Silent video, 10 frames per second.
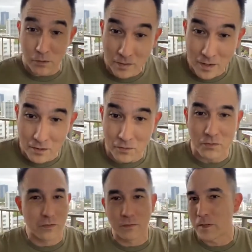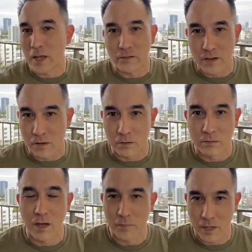I was there. Flash,
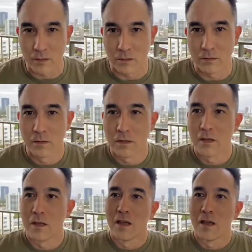I know. I know.